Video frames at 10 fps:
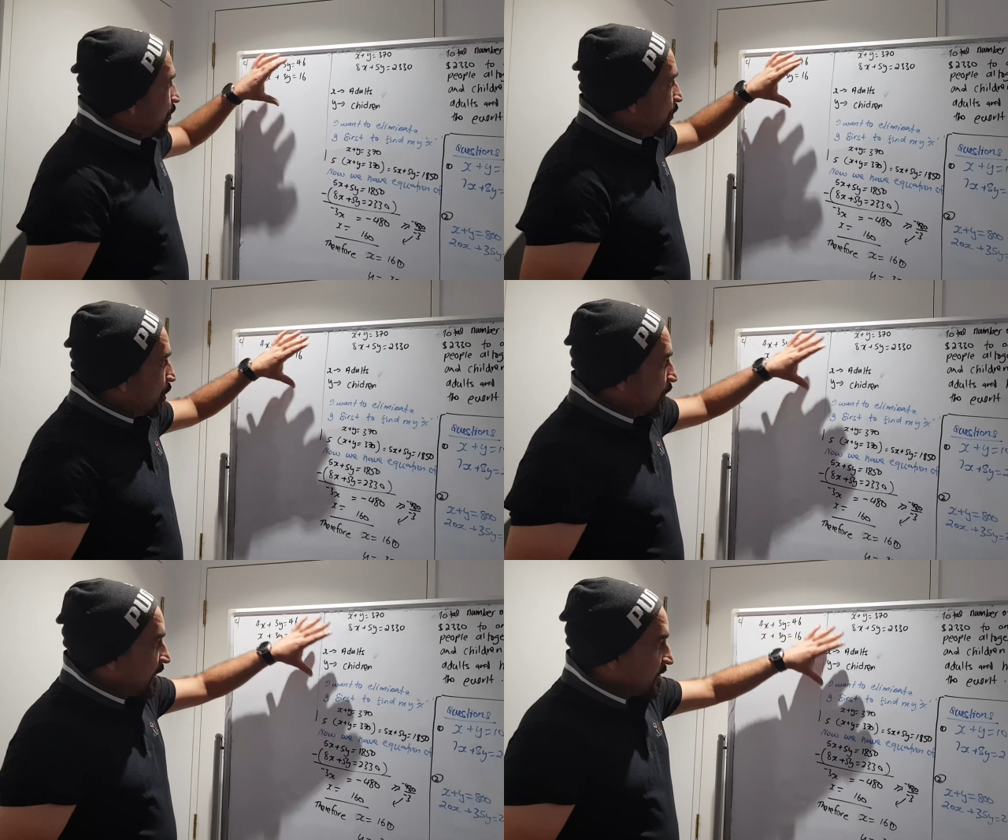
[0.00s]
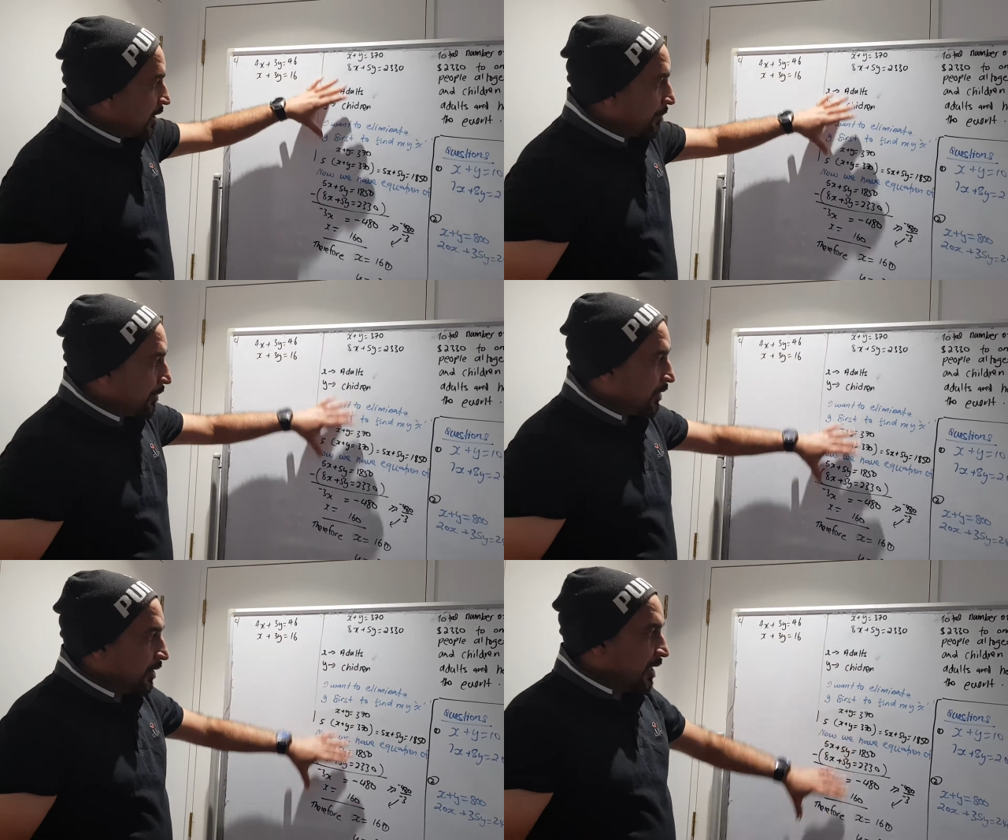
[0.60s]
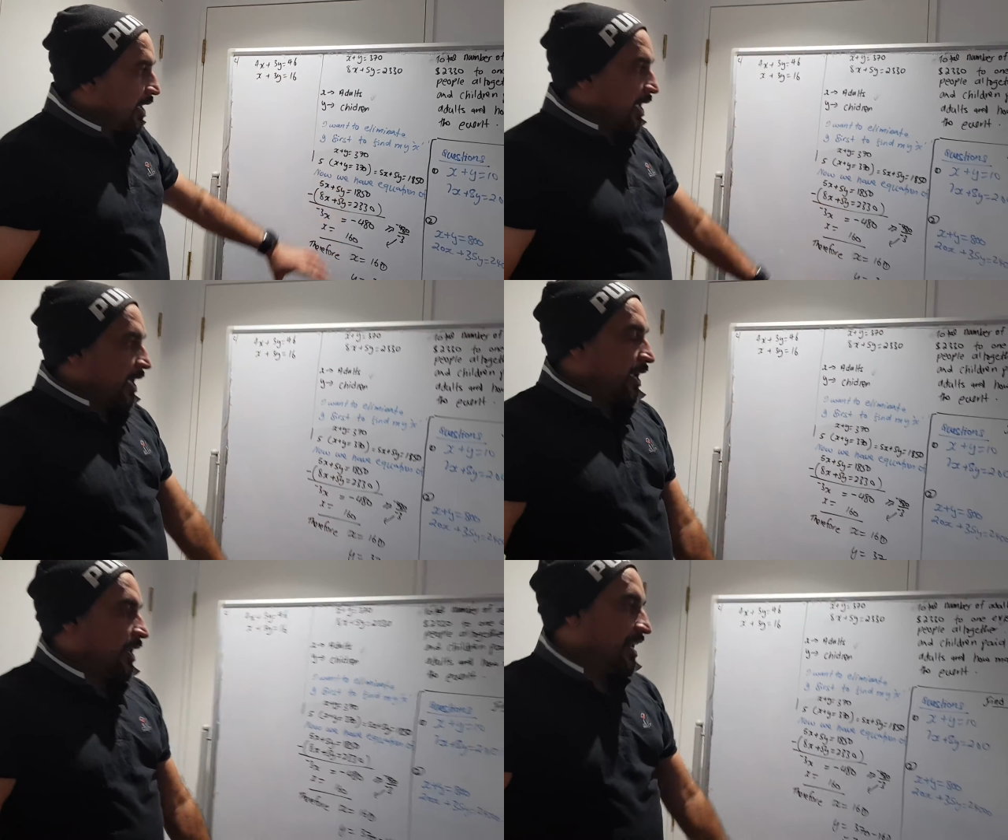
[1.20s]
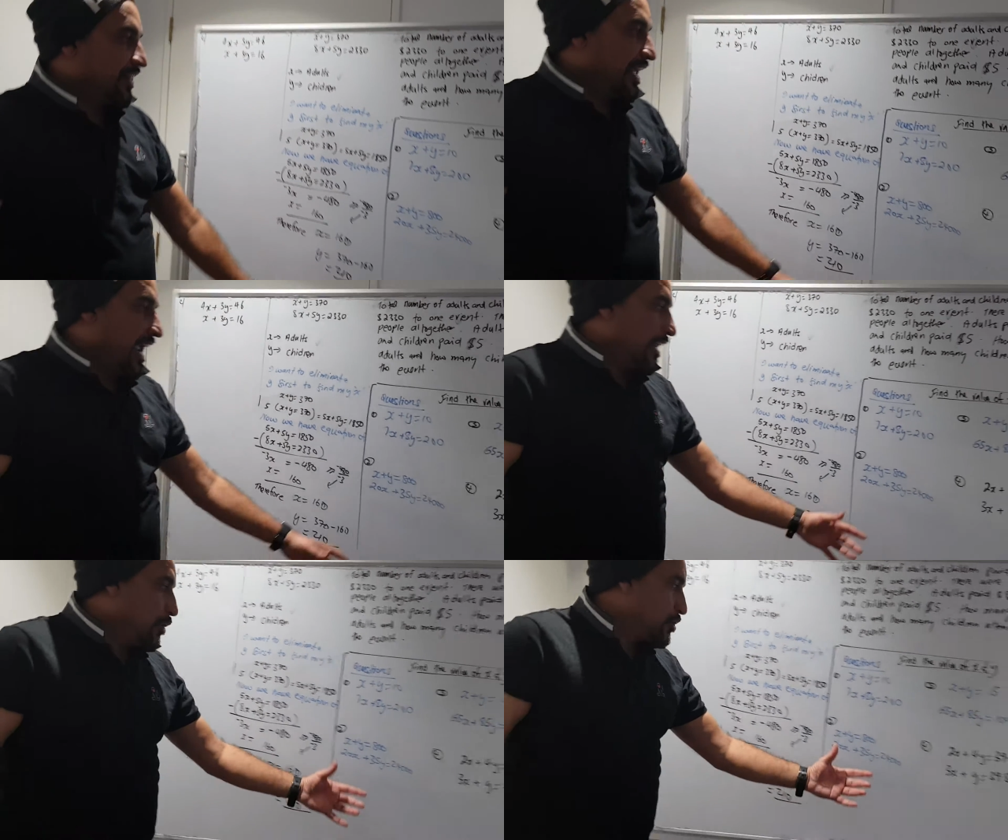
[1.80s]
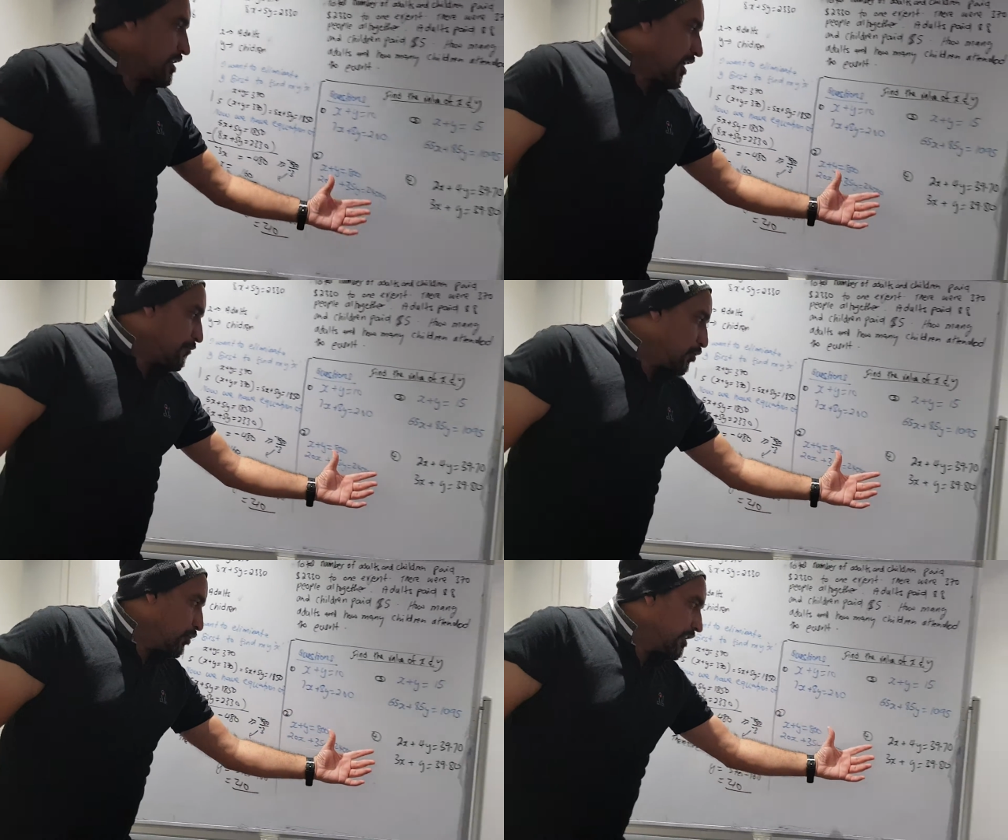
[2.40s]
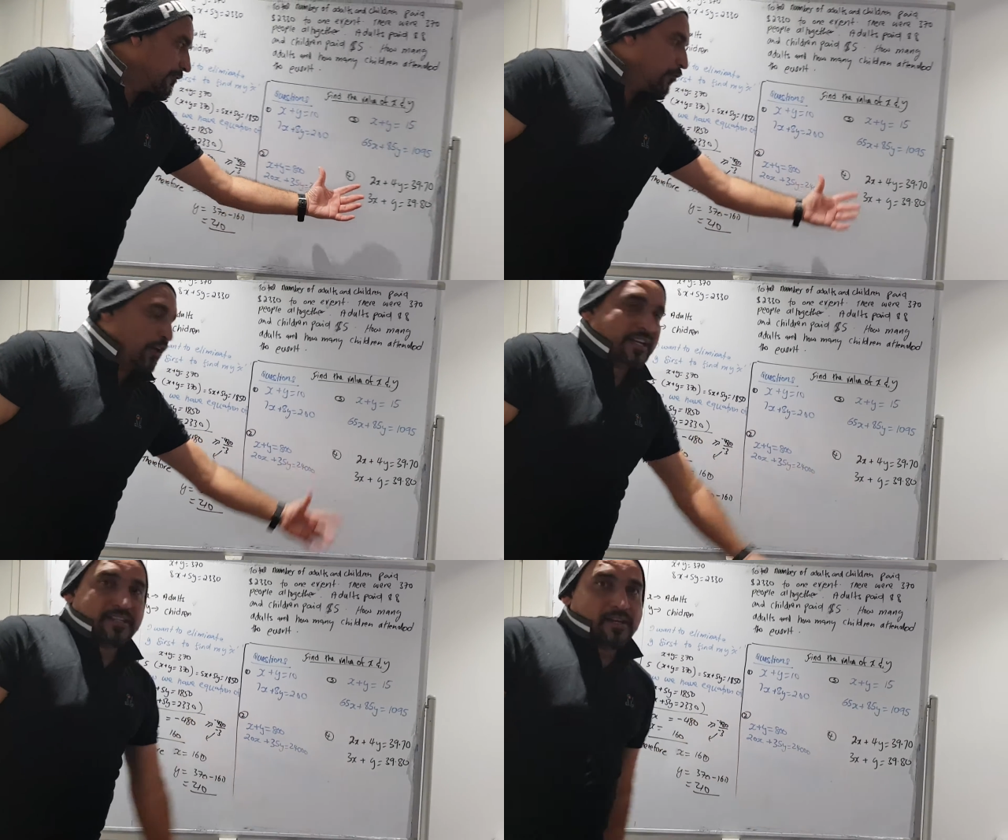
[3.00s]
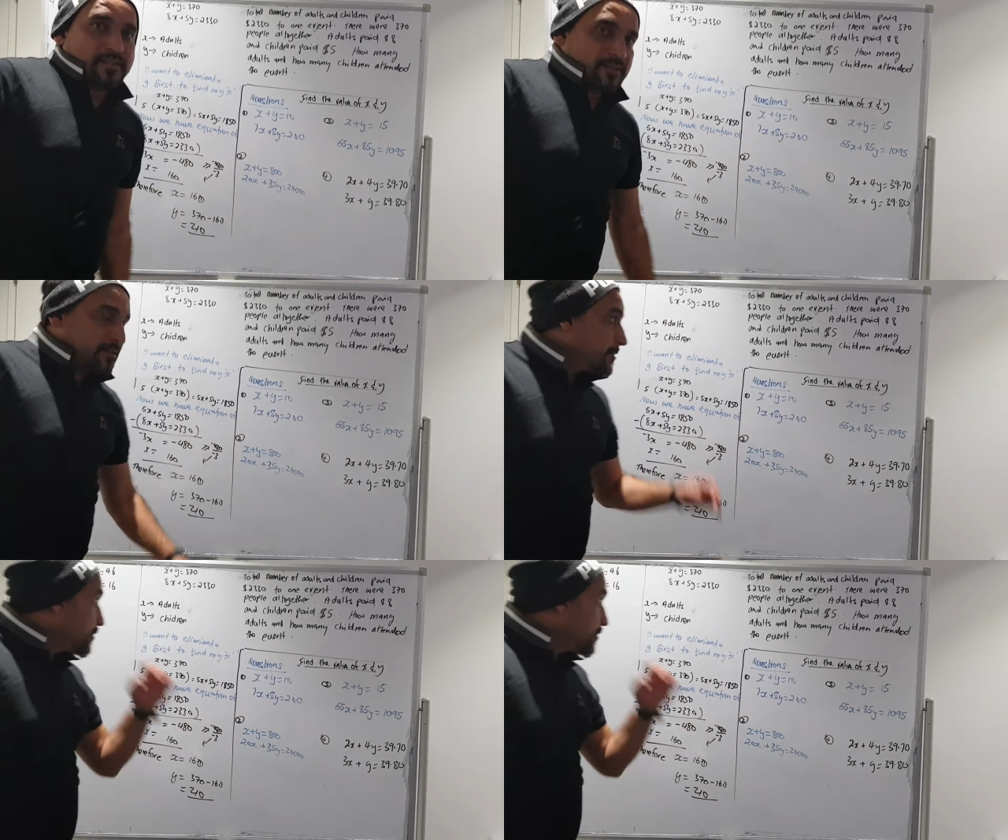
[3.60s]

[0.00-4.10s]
follow the example, and at the end you just have to do these 4 exercises.